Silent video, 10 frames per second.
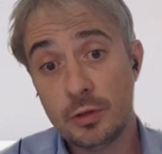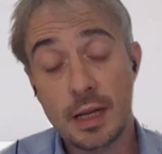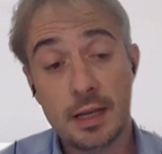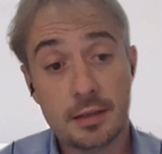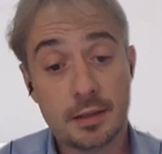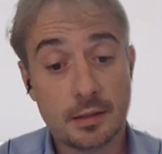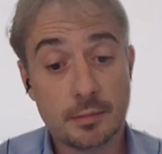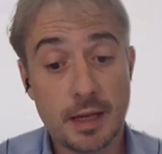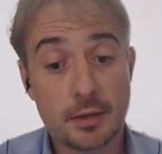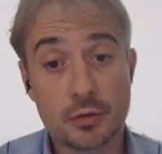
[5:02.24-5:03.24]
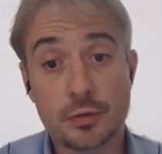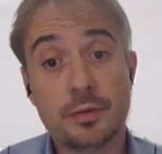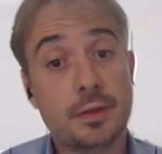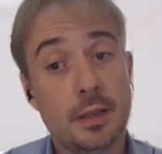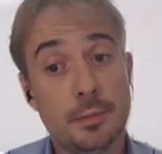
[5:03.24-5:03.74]
utilizing
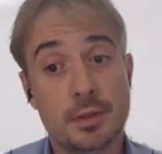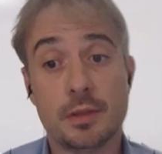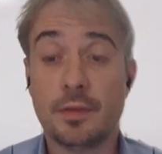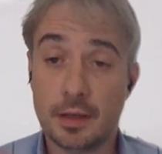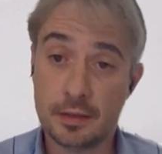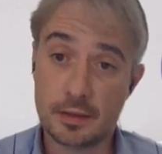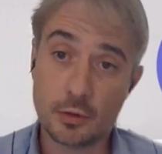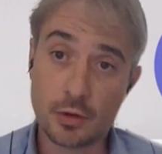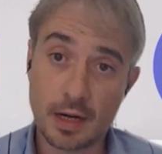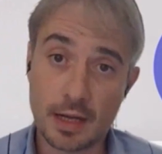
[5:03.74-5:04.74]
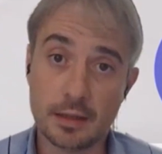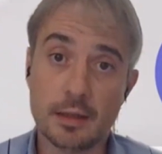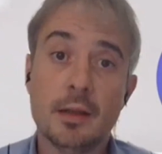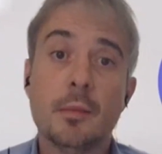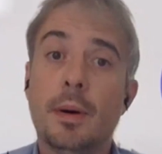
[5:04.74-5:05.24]
Microsoft Teams as far as the online
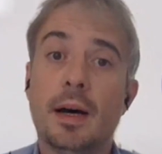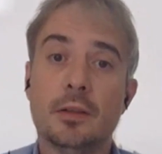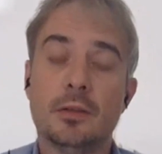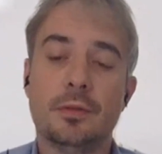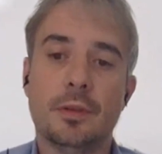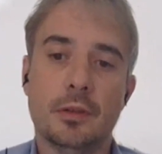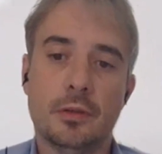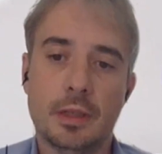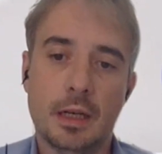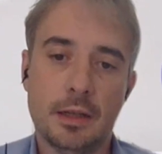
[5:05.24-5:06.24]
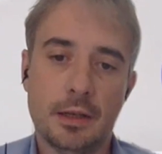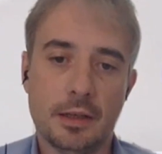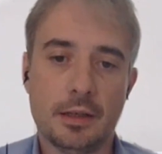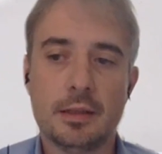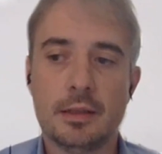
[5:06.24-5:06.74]
part of our
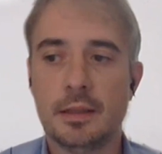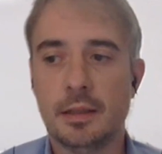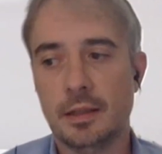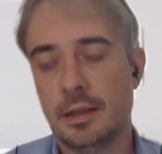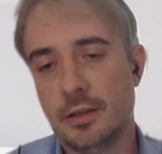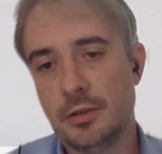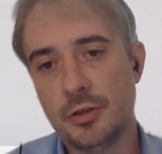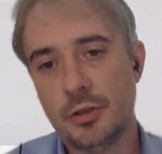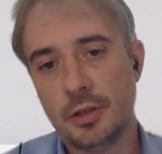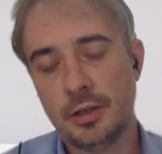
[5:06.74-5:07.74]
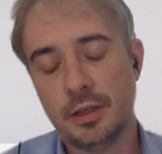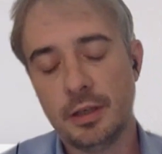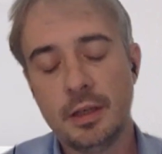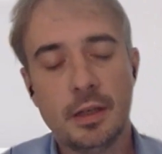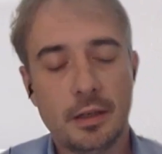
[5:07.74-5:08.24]
learning
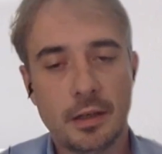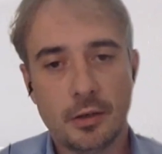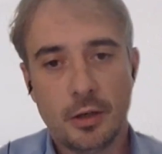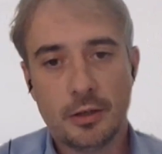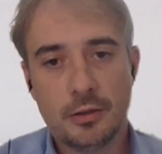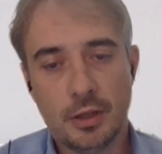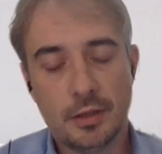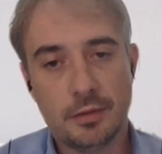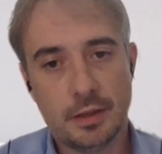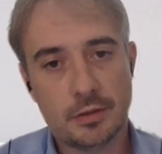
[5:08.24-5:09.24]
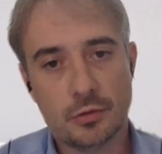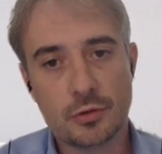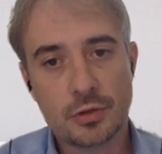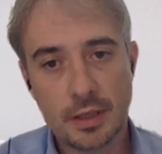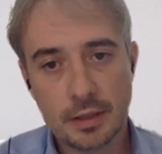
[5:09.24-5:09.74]
journey and our learning delivery is
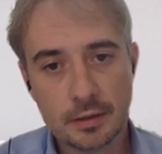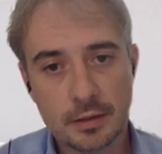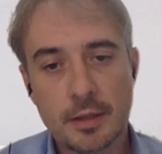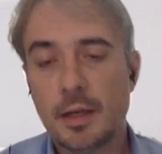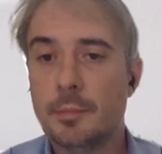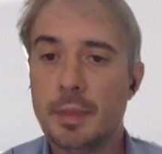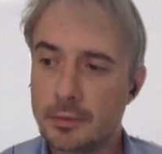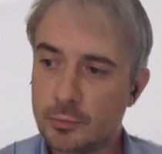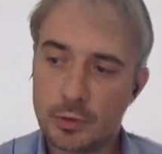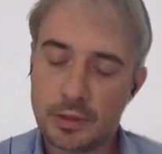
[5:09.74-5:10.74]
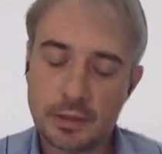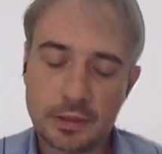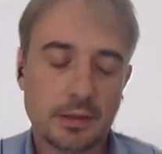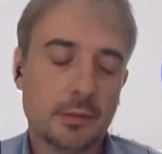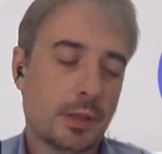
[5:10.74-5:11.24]
concerned. But
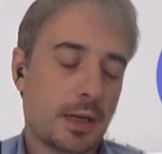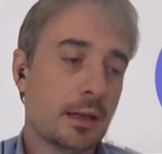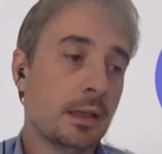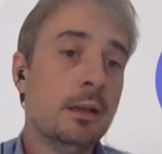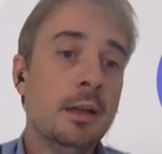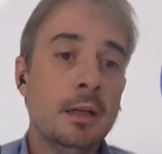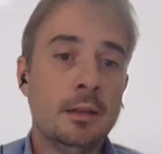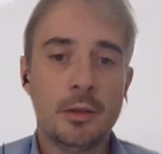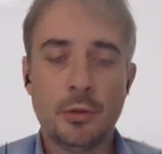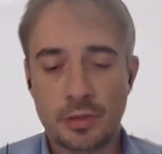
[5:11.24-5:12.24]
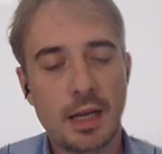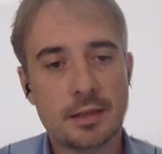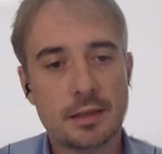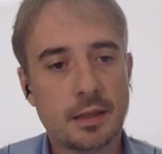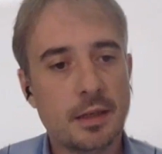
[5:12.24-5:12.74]
we're currently
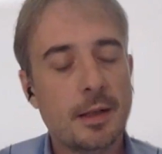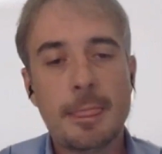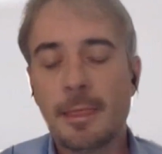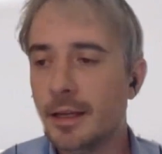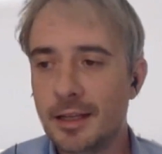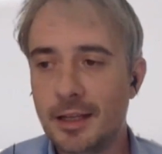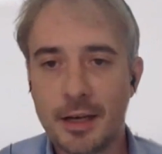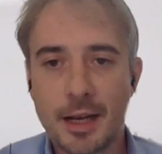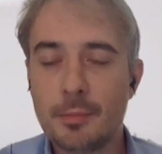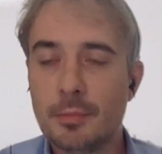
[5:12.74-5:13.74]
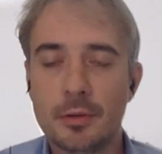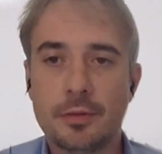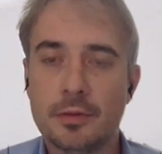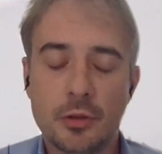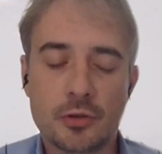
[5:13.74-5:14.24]
utilizing a number
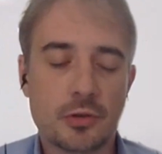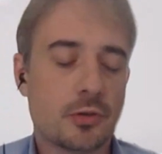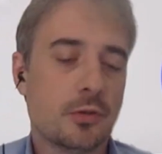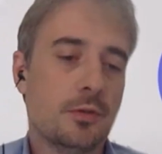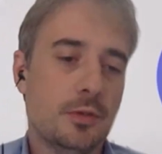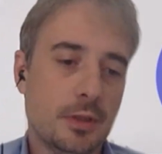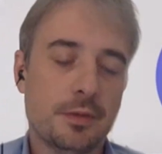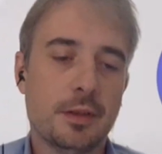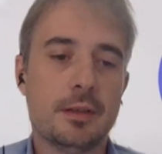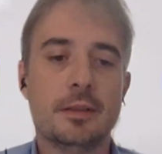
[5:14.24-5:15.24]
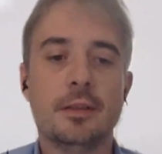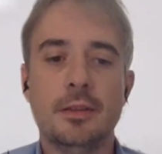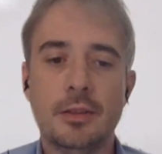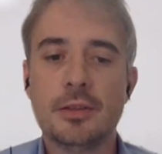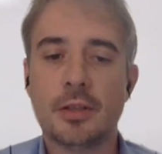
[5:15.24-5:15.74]
of dozens of different
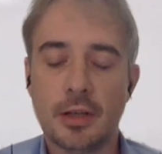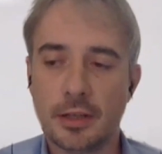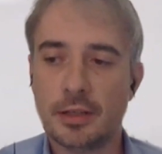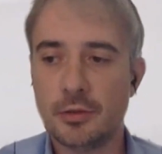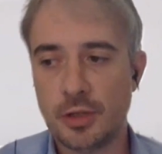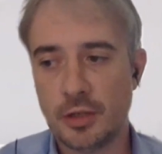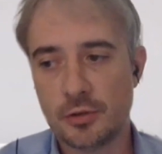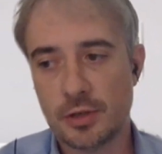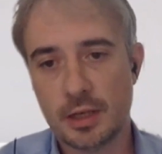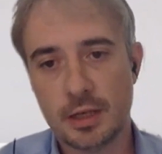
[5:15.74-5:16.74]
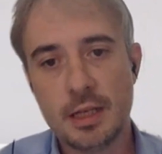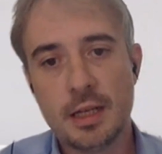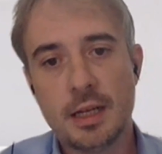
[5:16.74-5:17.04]
digital learning educational